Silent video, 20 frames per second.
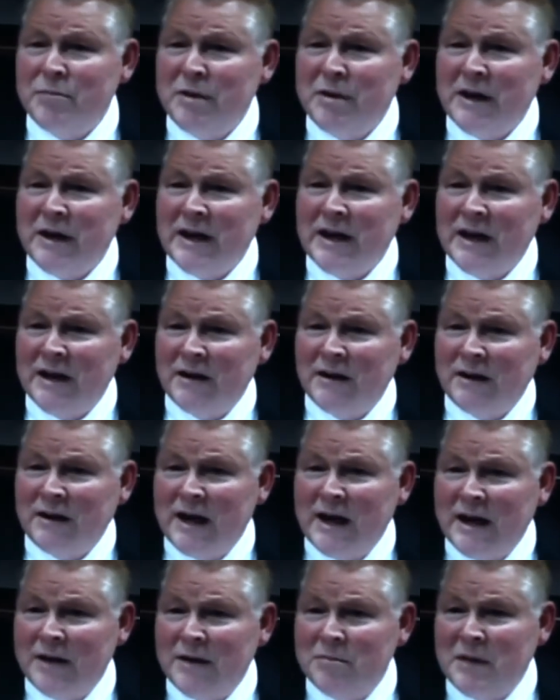a better handle
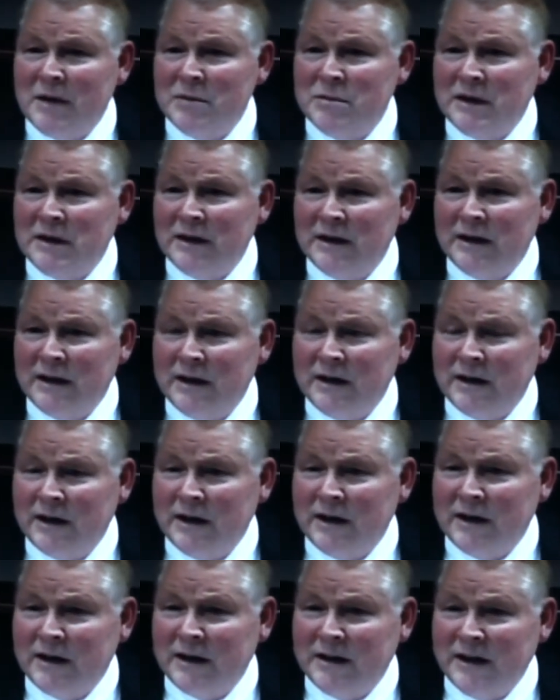on it maybe in, in a,
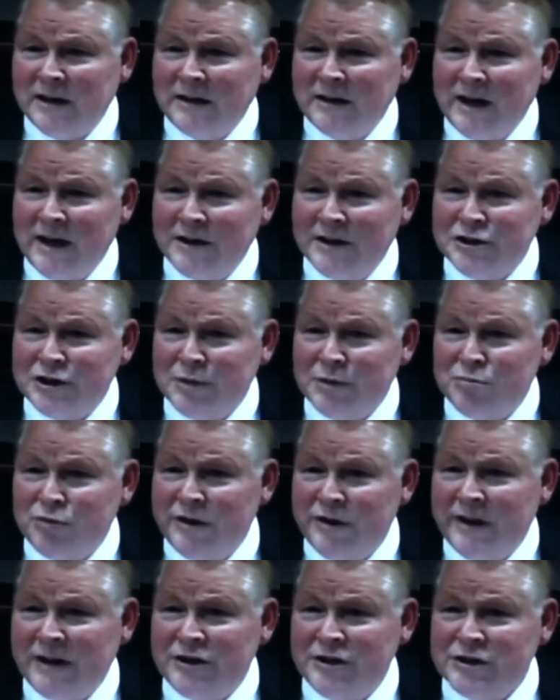in, a, dictatorship
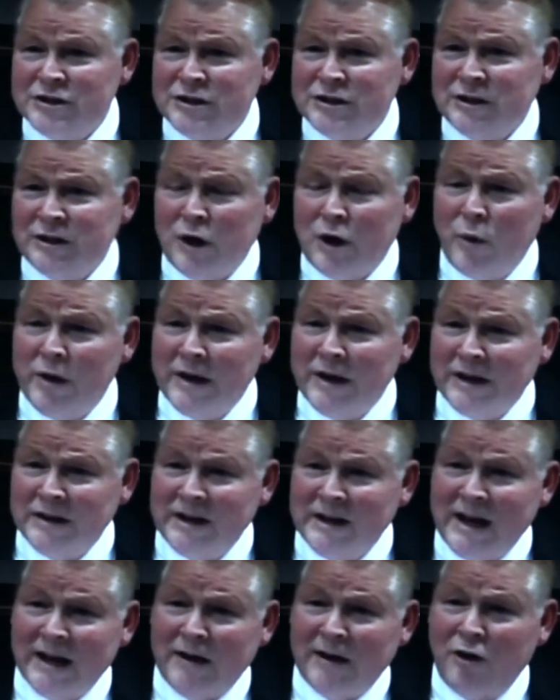where they just go in
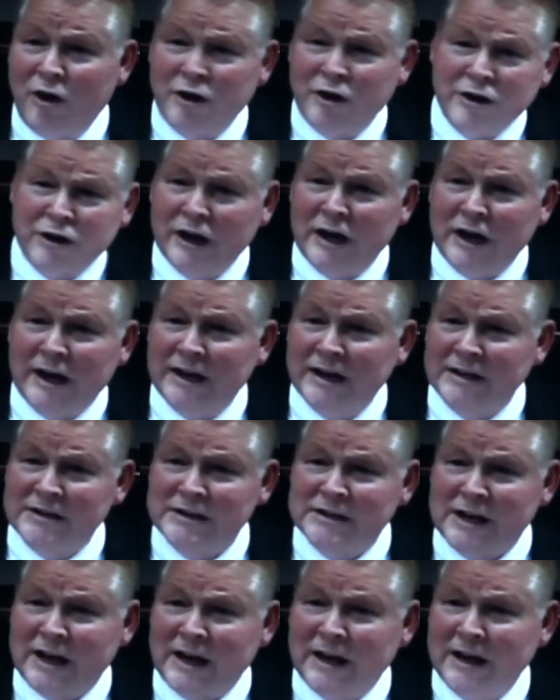and take all your
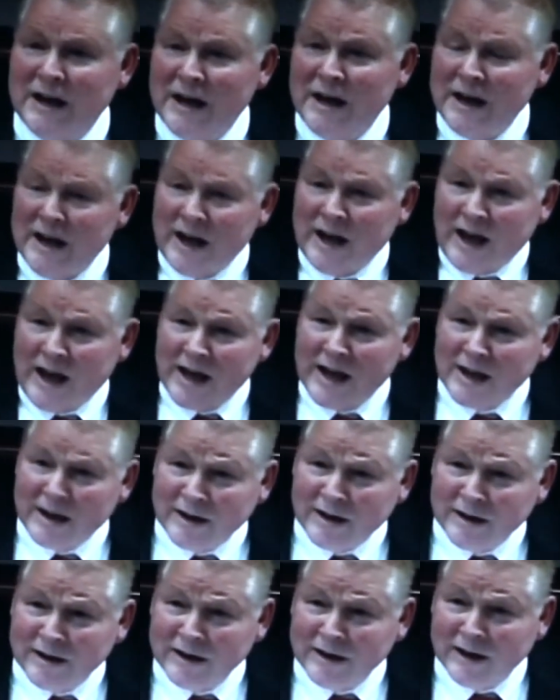guns and
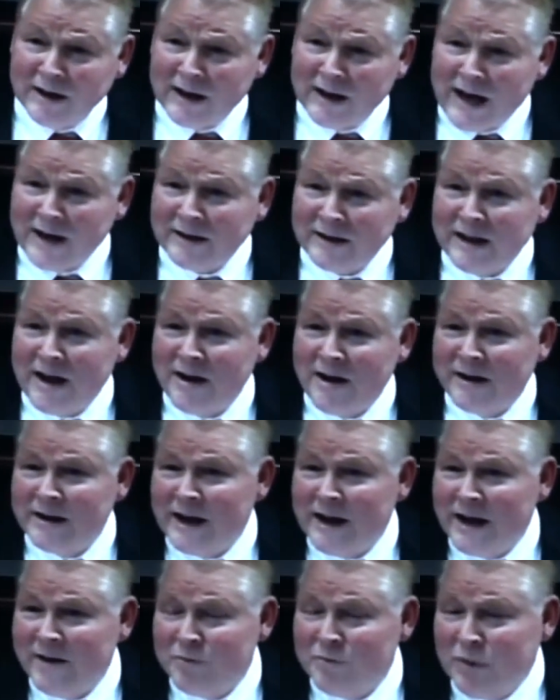and uh, lock down
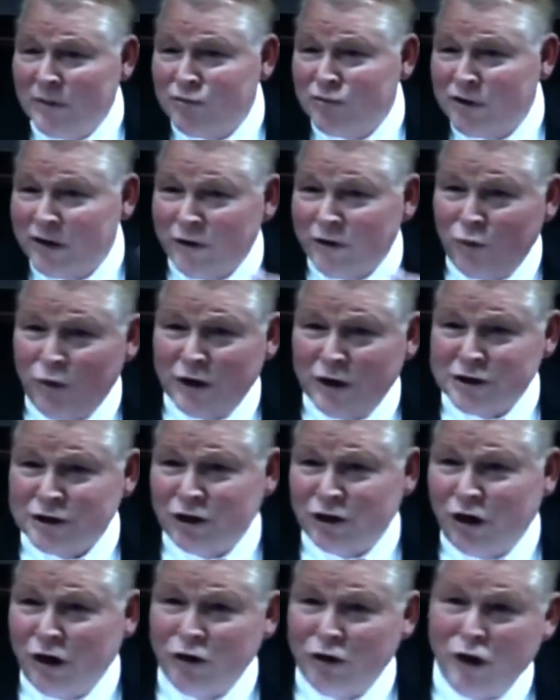and they have Big Brother
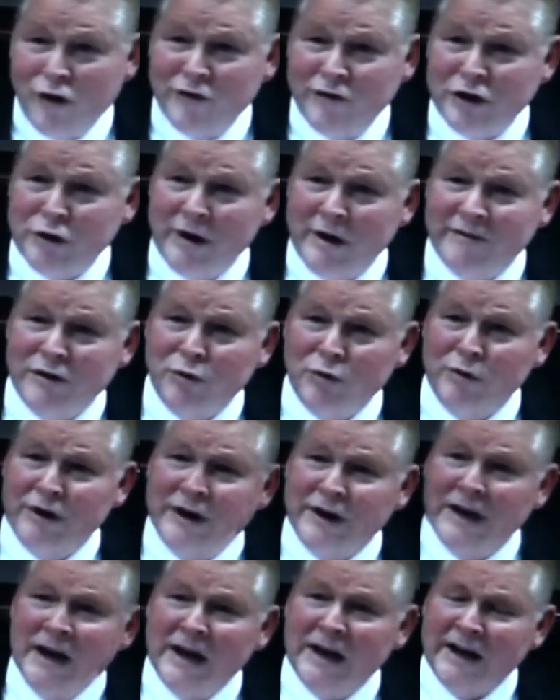watching all over you
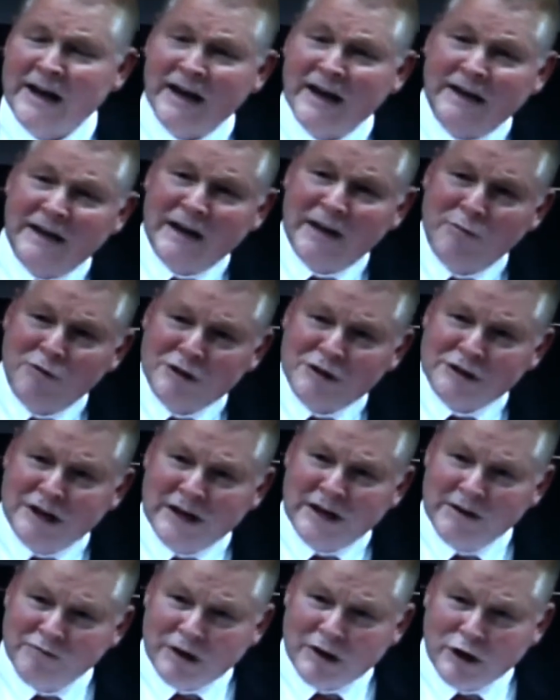everywhere. They got cameras
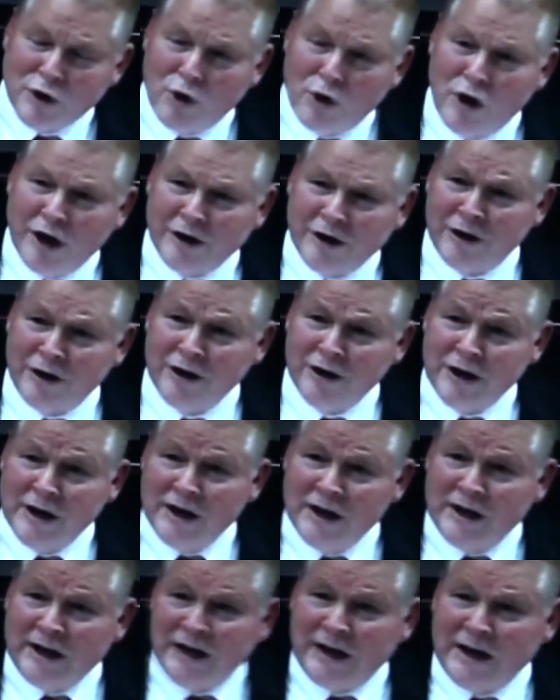on every corner
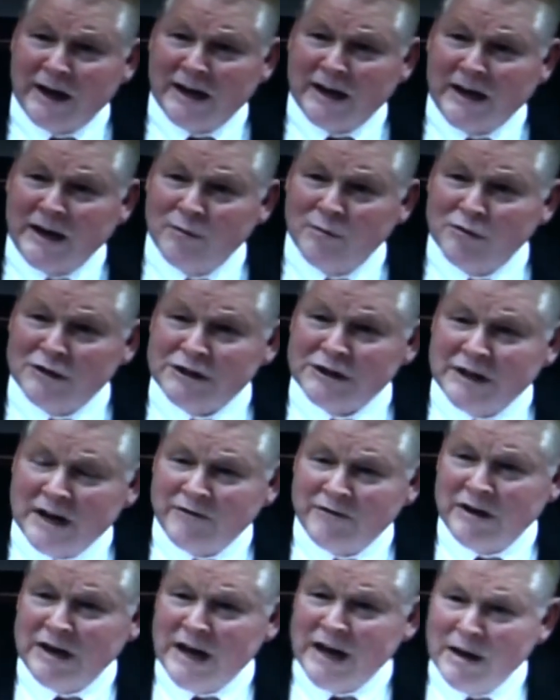uh, cameras in
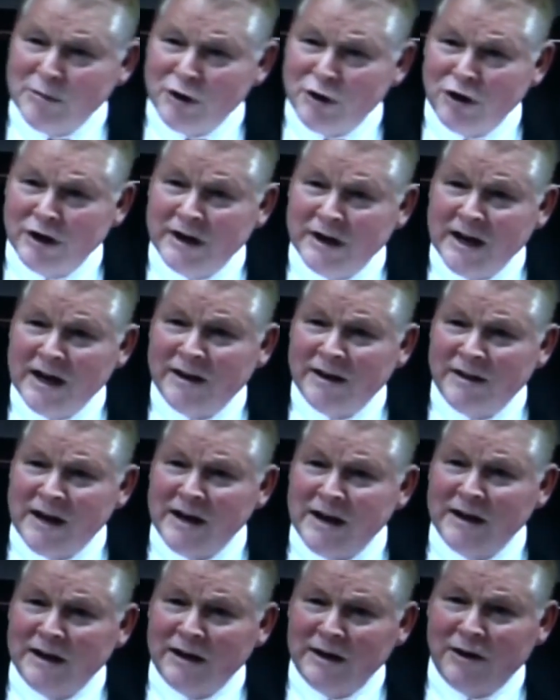every neighborhood,
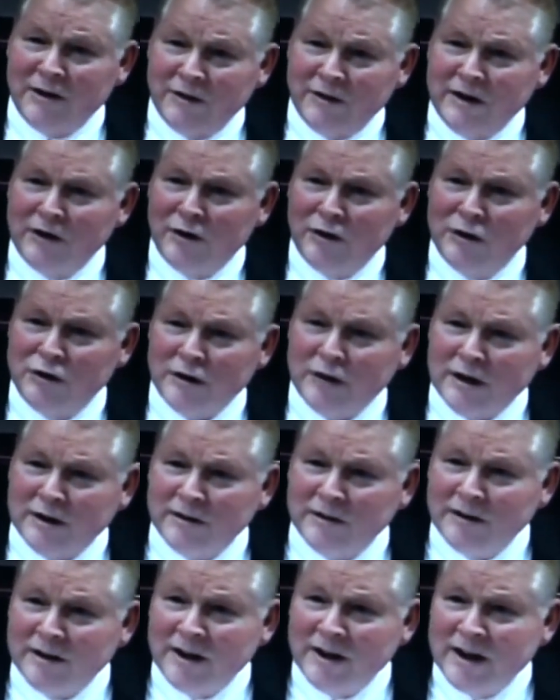then you know, you know. Well, we,
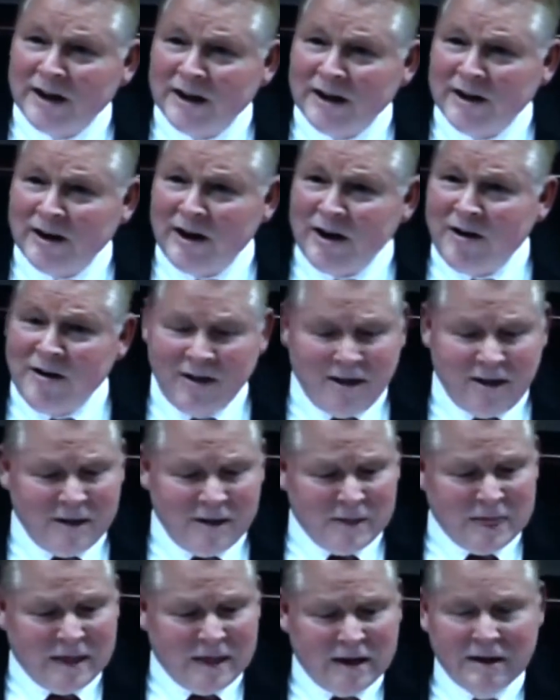we have some of know, that
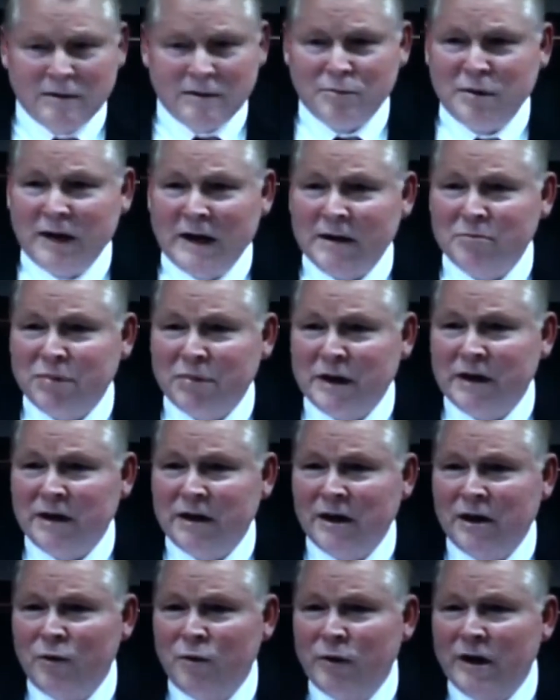going on now. But but
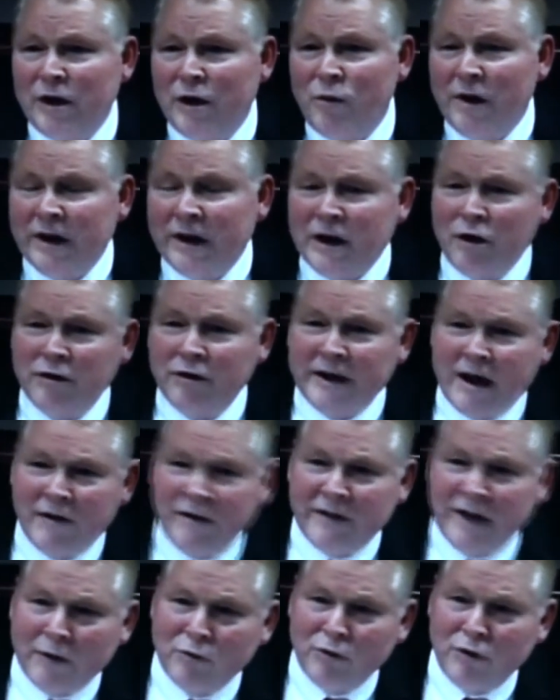you know, we don't want to go
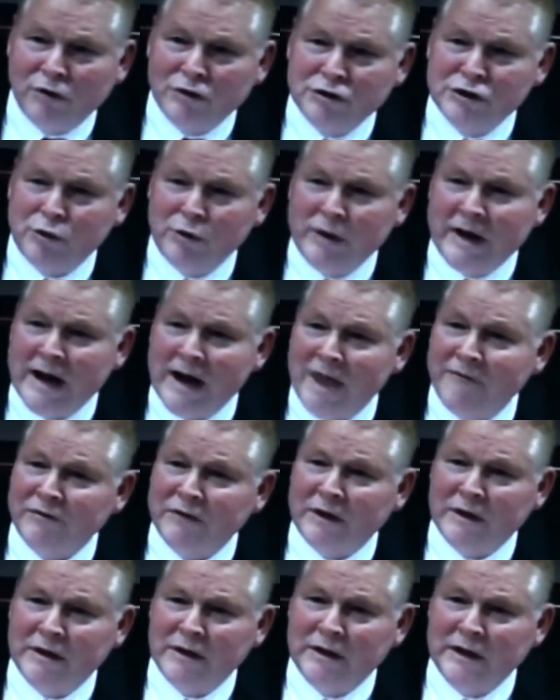down that road. So we have
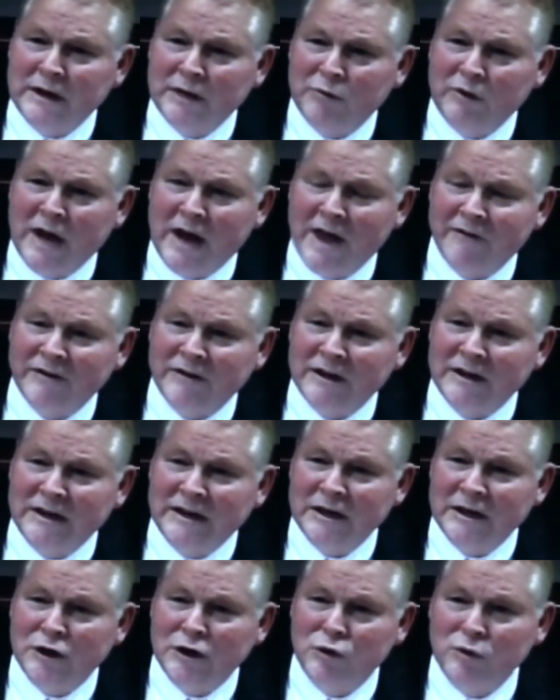to we have to
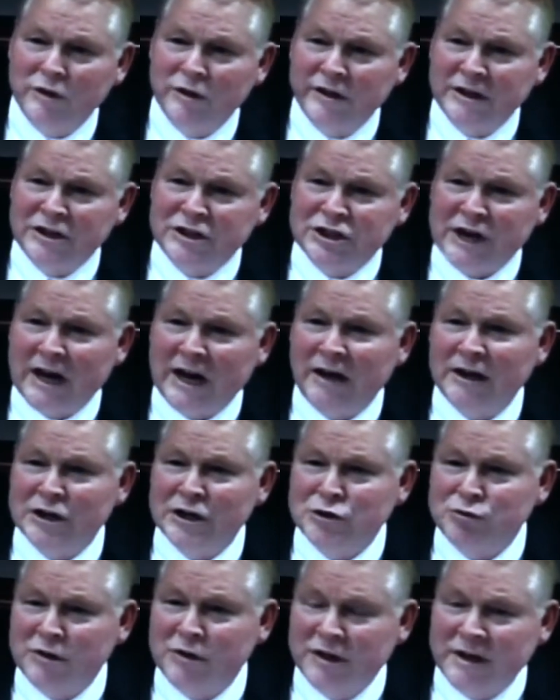deal with the
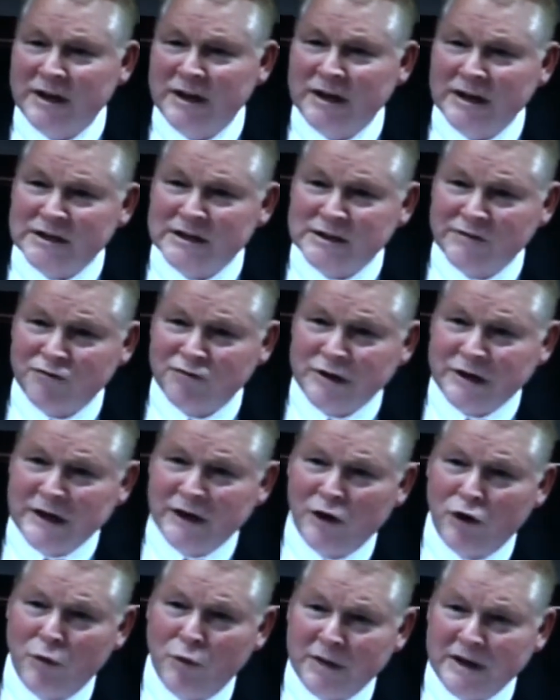challenge within this
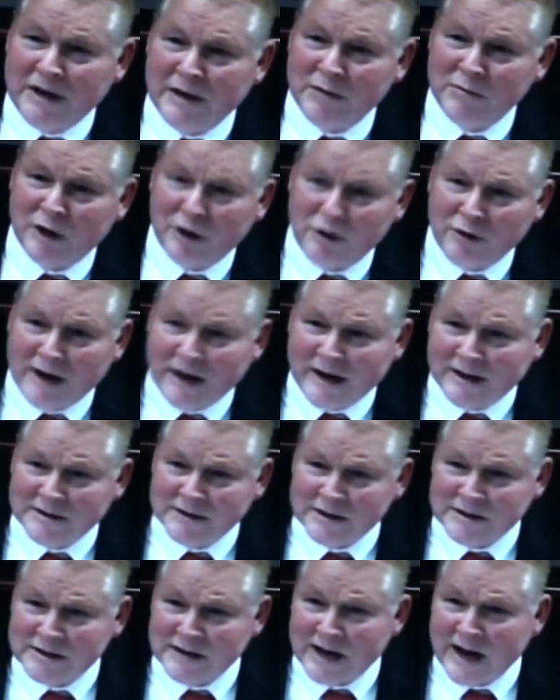free and open democratic
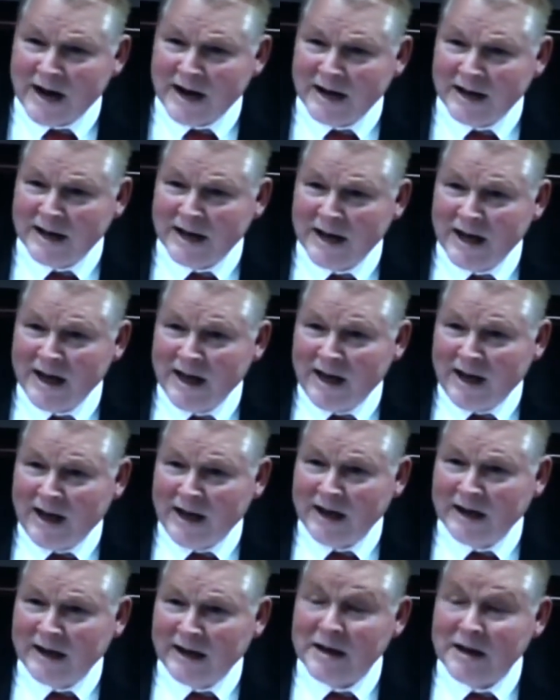society,
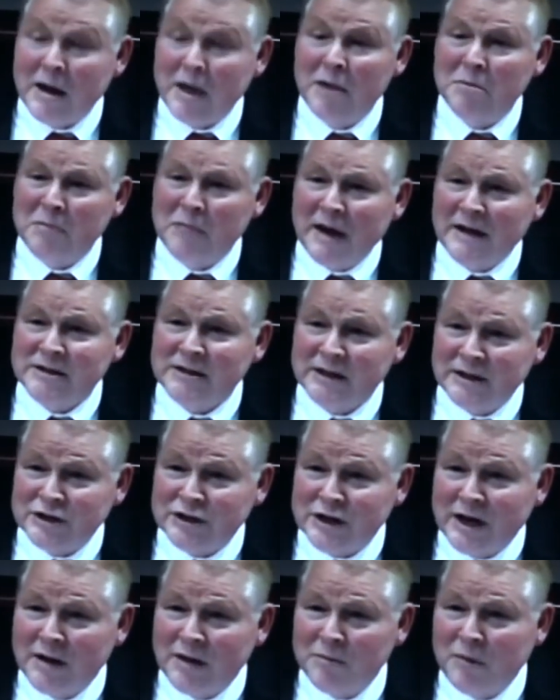and it, it makes our
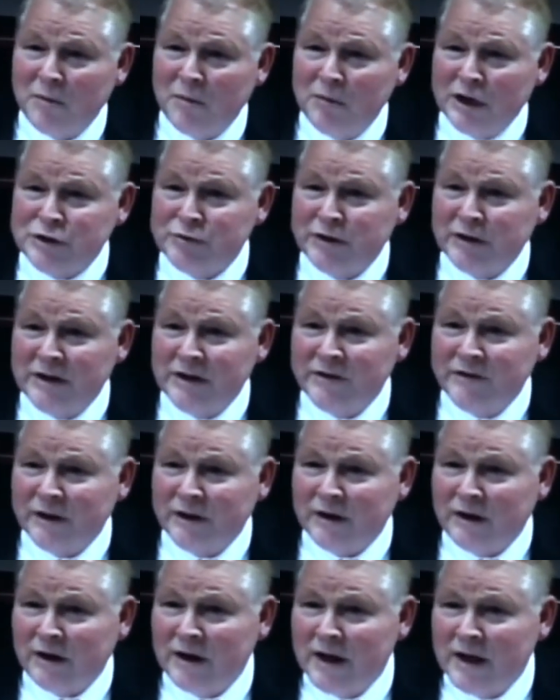job much more
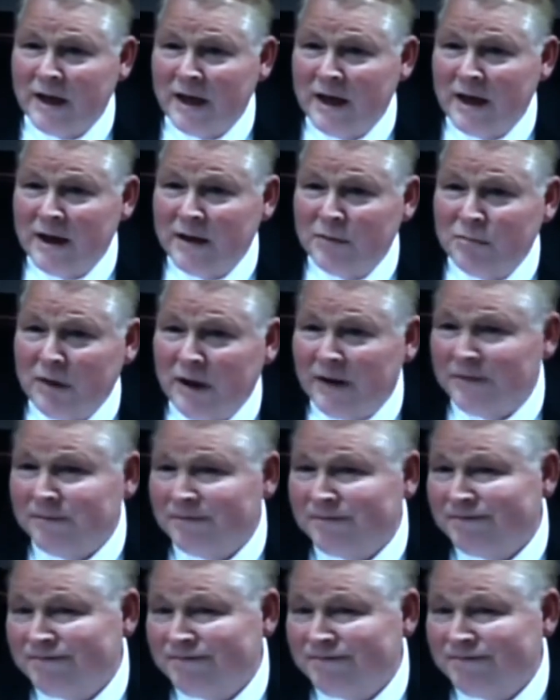difficult. But